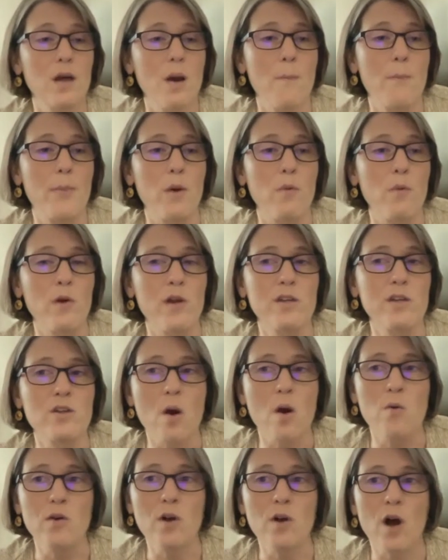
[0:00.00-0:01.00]
but we
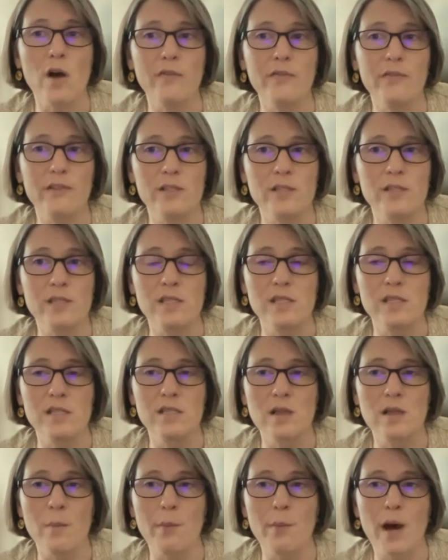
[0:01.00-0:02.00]
don't often see
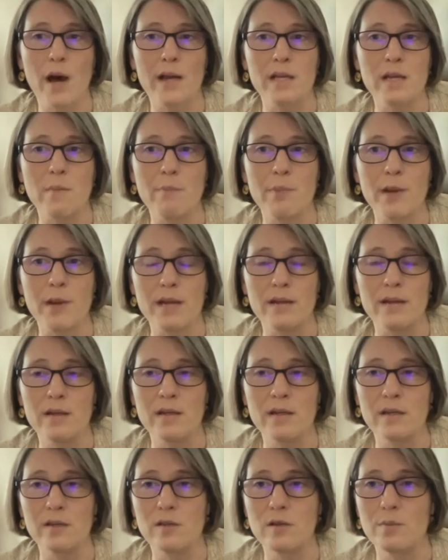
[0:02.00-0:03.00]
somebody
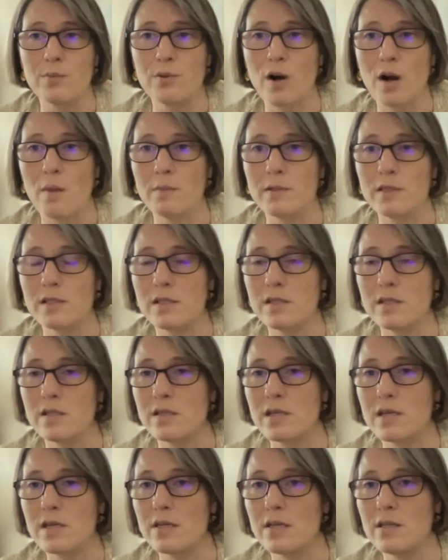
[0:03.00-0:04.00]
abandoning their
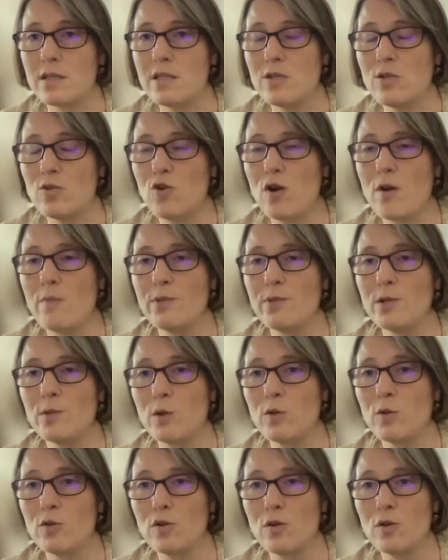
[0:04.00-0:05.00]
promises. And I think Trump's
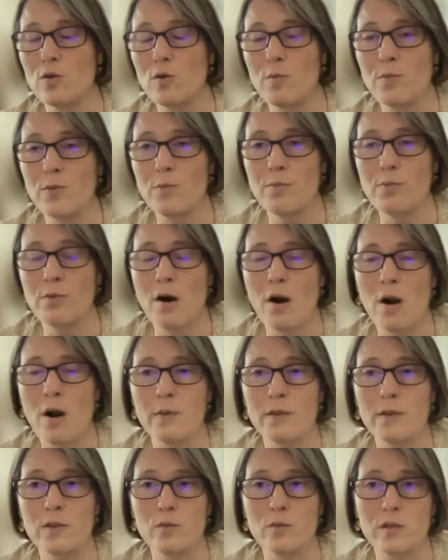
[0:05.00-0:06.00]
most notable
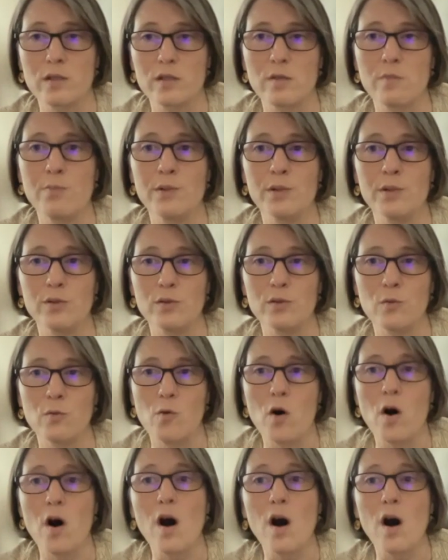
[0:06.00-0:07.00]
promise was to build the
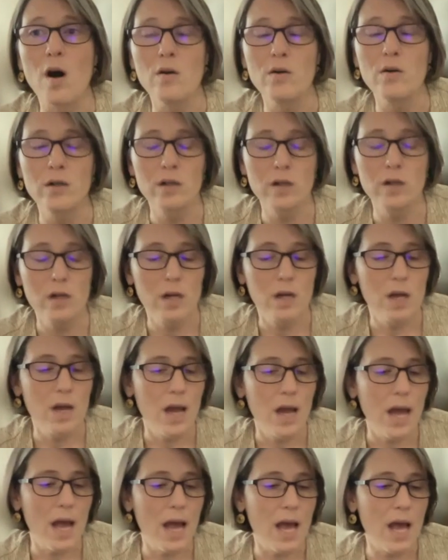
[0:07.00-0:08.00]
wall
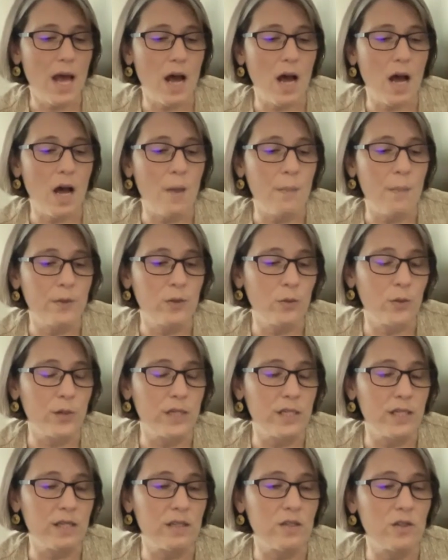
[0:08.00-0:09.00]

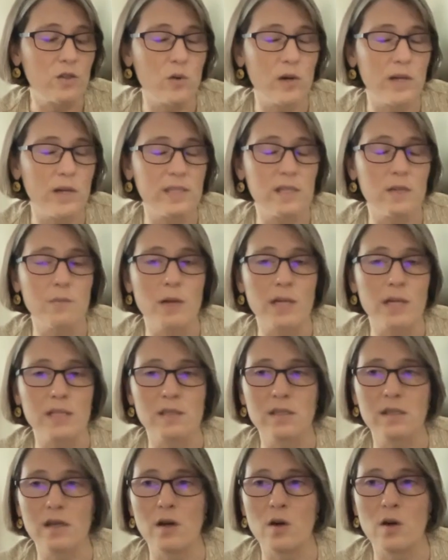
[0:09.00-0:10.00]
between the US and
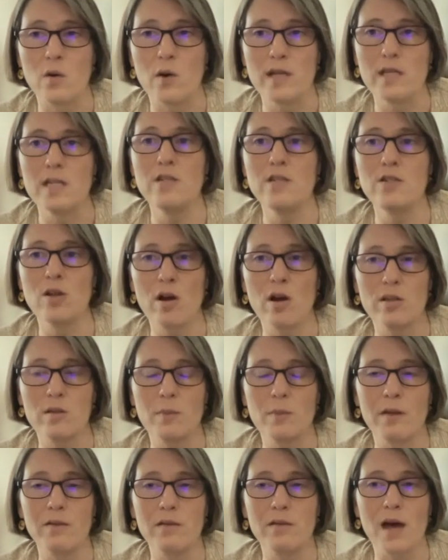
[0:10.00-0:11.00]
Mexico. And he talked
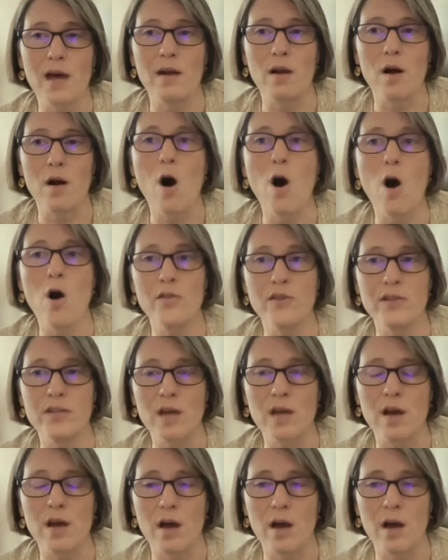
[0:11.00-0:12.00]
about that all the
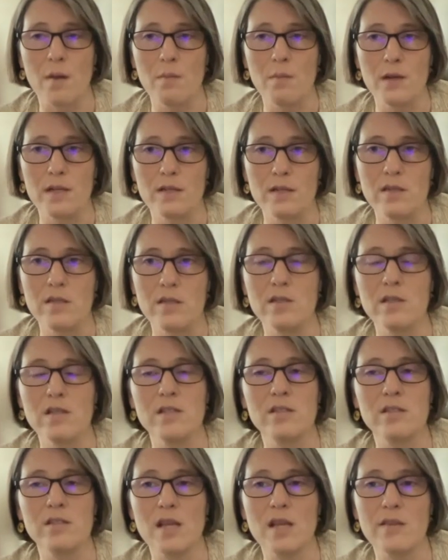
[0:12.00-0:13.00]
time. And to the
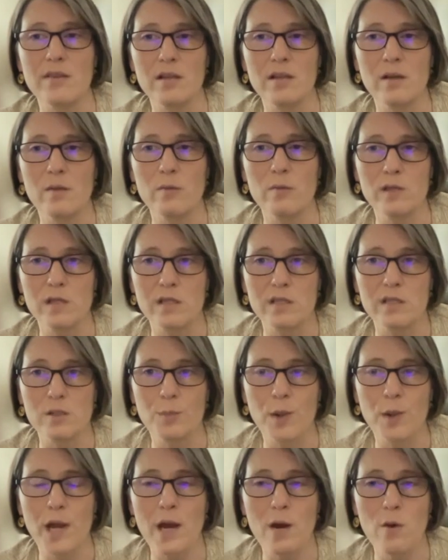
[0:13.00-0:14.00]
extent that it was in
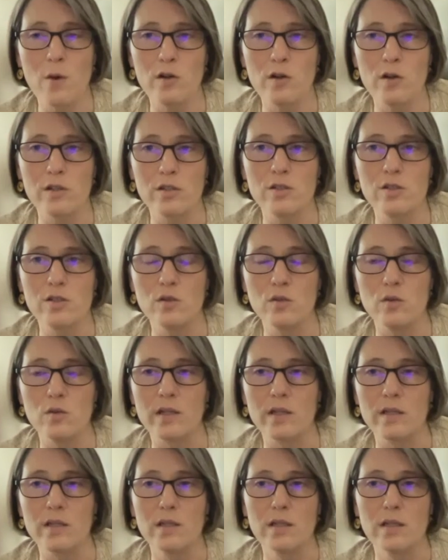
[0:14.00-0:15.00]
his power to do
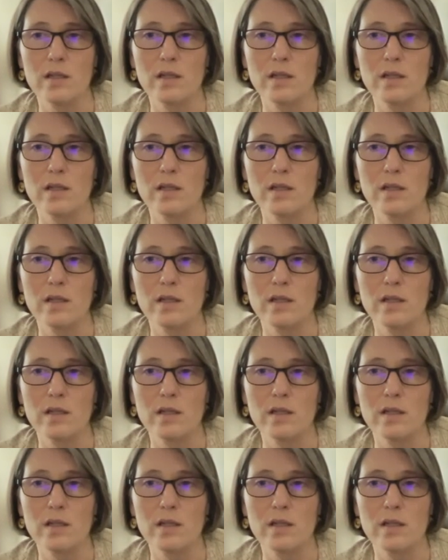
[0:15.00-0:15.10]
it,